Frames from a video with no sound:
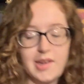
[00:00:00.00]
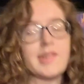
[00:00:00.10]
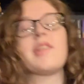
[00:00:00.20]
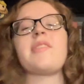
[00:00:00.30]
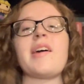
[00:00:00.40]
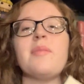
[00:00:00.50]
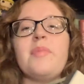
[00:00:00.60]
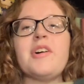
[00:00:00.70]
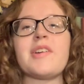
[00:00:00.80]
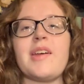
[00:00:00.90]
The second
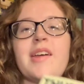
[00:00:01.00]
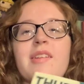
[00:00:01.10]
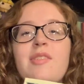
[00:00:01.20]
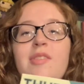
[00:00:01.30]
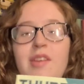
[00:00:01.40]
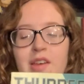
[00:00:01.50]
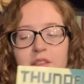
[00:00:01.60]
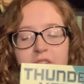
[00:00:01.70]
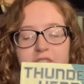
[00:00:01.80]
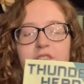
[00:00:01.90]
book is
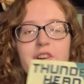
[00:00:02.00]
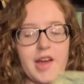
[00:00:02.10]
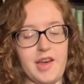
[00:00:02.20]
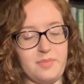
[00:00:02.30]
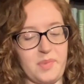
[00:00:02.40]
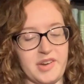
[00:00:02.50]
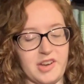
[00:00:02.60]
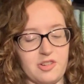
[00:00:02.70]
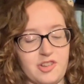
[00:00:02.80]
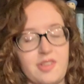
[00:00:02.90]
Thunderhead by
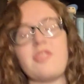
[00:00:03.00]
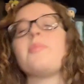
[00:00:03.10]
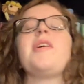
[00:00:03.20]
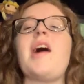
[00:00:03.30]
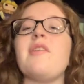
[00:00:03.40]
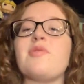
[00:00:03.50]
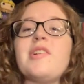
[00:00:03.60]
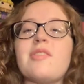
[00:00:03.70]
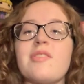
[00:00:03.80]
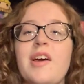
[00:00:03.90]
Neal Shusterman. I've
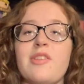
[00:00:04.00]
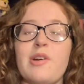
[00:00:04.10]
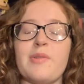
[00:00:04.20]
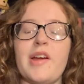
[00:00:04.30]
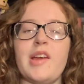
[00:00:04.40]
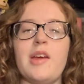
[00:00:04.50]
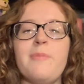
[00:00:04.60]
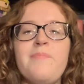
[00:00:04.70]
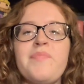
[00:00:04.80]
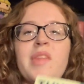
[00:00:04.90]
read Scythe already,
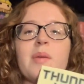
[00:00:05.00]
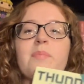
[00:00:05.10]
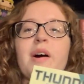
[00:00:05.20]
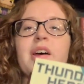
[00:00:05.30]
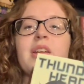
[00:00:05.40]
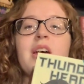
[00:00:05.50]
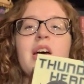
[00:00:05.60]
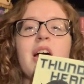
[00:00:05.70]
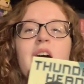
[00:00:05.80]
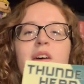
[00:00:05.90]
but
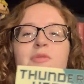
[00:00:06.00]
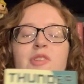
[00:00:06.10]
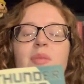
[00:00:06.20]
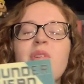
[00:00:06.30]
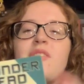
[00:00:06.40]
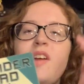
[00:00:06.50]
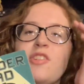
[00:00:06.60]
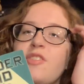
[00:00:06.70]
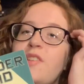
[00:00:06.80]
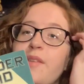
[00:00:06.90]
for some reason I
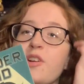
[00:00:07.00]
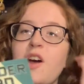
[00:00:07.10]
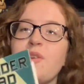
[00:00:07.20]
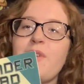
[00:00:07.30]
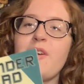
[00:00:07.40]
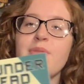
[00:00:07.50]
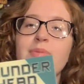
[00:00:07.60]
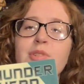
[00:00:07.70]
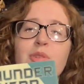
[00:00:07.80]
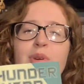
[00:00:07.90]
just never got
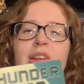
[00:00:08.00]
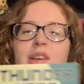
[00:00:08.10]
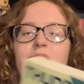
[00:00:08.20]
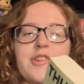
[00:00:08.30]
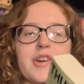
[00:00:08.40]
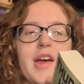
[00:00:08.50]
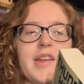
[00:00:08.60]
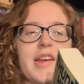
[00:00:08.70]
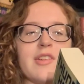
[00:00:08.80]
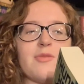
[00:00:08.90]
around to reading
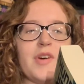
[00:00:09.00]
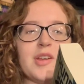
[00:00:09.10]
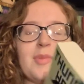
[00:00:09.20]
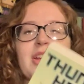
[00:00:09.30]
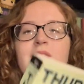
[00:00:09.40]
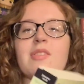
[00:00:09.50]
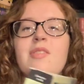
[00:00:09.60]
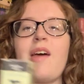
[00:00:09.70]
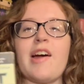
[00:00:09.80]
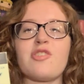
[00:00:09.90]
Thunderhead. And it's funny because this
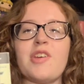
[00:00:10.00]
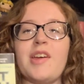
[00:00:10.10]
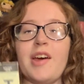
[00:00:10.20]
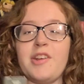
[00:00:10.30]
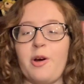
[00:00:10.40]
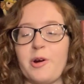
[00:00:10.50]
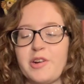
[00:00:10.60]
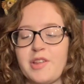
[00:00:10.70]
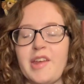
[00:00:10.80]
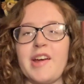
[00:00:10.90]
is actually an
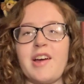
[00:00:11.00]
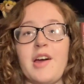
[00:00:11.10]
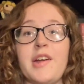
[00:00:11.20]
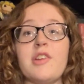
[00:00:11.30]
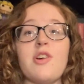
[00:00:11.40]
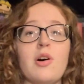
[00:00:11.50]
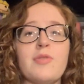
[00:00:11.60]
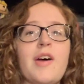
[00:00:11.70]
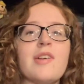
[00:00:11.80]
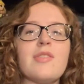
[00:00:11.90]
ARC that I got at
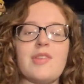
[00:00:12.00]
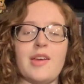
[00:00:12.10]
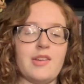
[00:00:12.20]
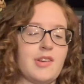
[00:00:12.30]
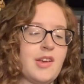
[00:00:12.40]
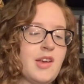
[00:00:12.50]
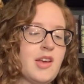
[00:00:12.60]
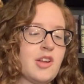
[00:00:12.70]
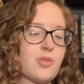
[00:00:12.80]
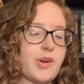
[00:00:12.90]
YALLFest in
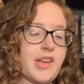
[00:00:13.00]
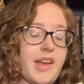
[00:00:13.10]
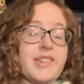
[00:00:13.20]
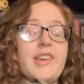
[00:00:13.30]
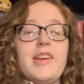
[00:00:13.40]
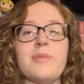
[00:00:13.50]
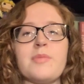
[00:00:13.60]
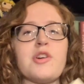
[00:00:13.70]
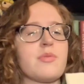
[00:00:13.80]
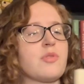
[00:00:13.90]
2018,
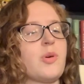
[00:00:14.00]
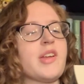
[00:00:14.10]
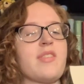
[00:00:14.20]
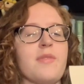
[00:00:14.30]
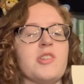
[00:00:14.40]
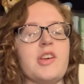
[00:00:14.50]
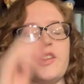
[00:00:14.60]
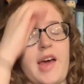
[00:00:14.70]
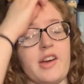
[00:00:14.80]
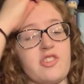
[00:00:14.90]
or
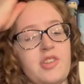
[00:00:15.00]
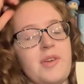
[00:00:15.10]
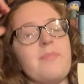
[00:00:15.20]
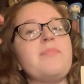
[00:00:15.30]
2017 actually.